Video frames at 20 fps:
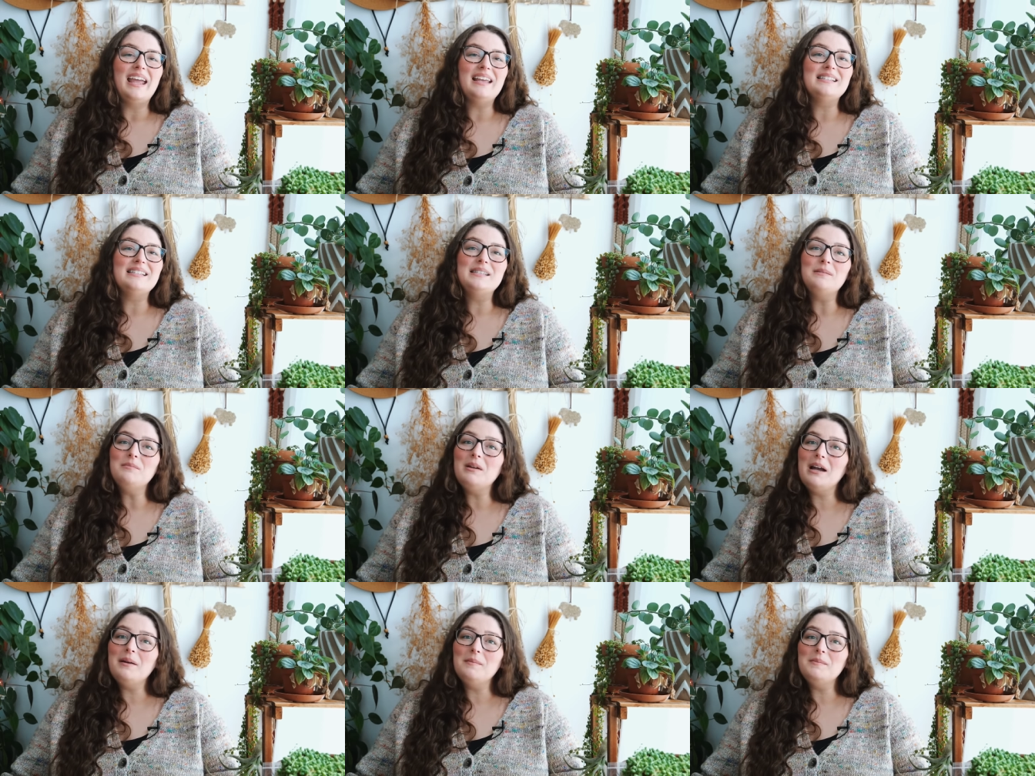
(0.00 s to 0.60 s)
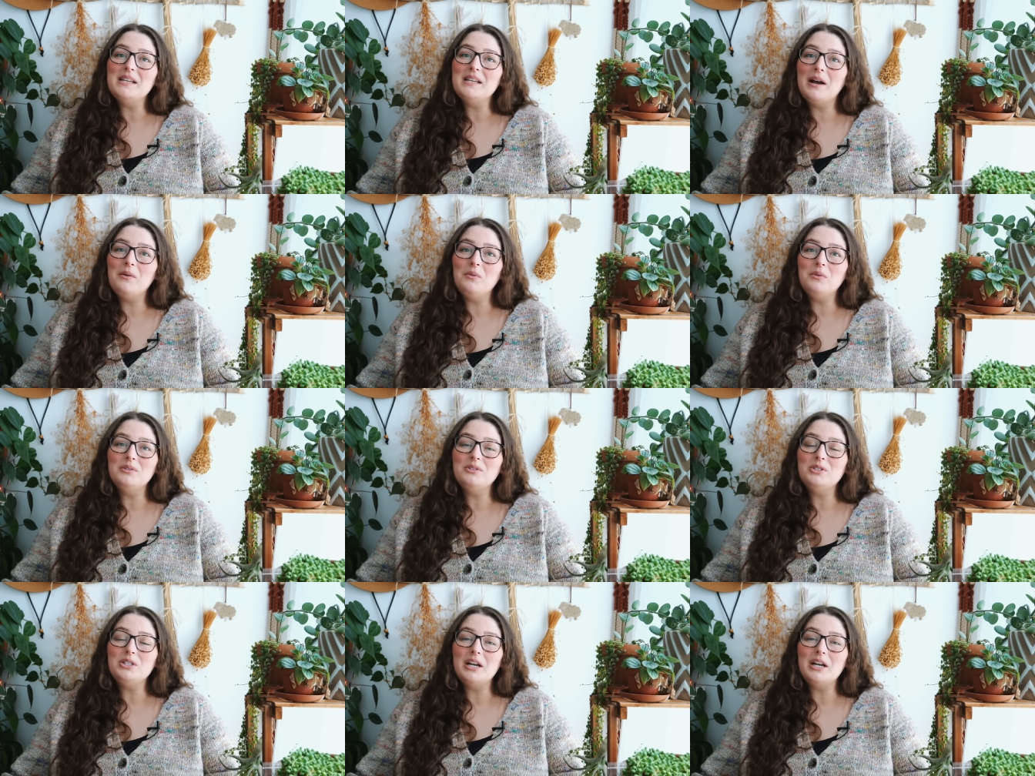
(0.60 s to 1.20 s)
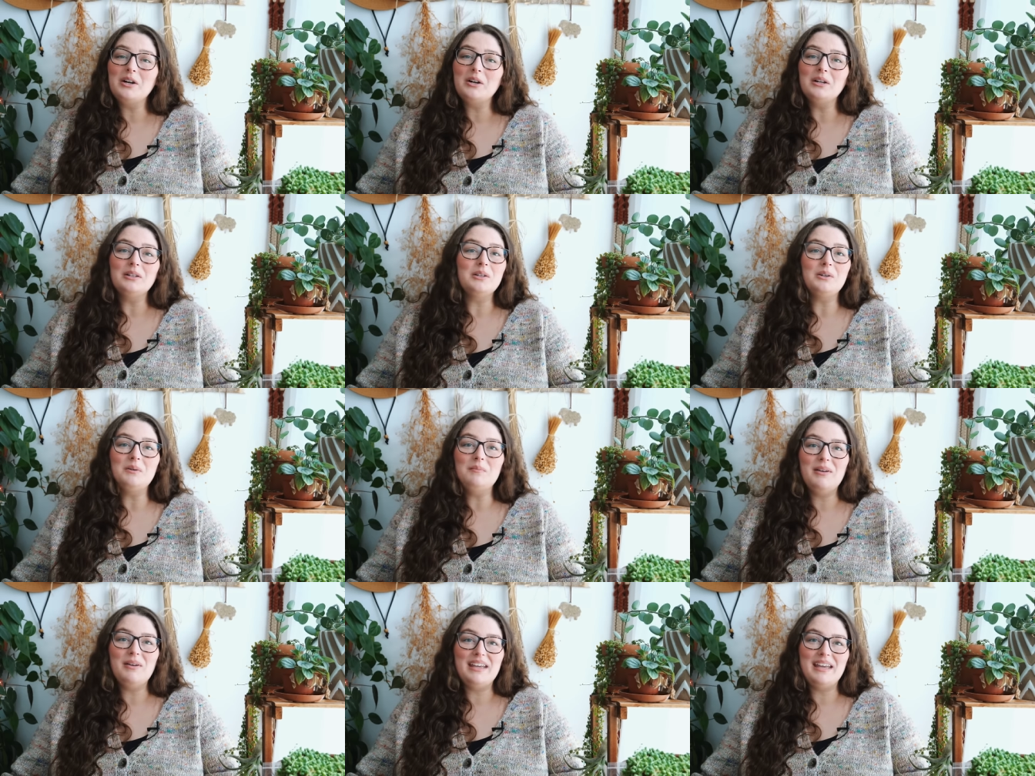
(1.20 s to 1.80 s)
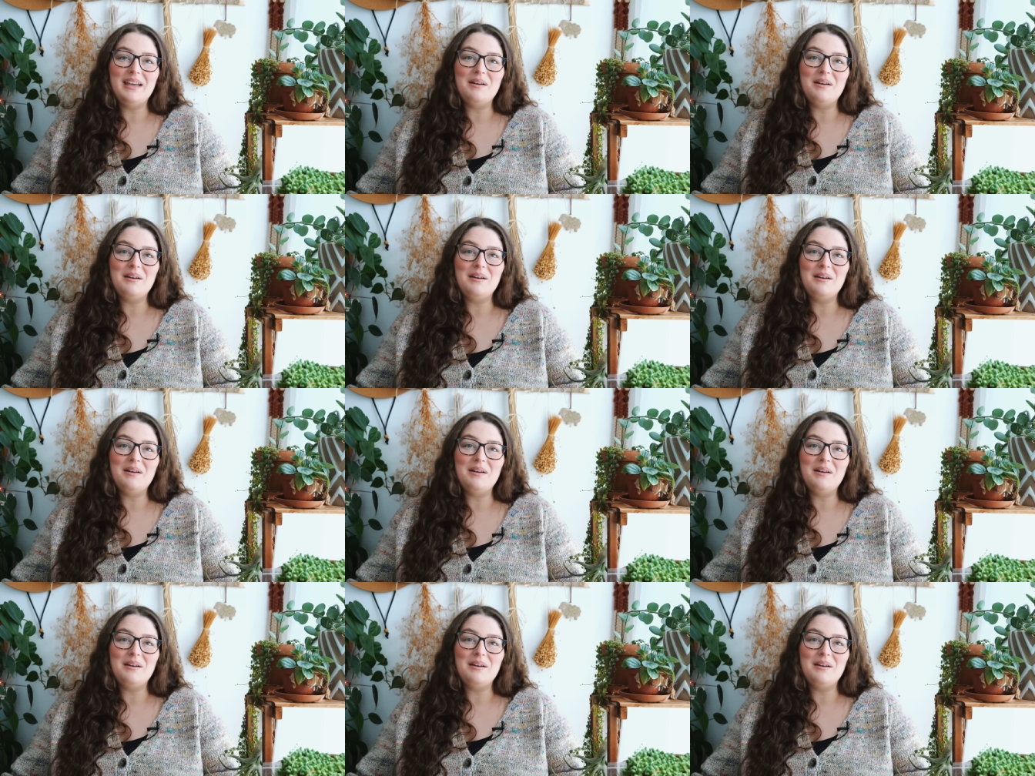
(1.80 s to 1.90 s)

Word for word: Sometimes I will share a little bit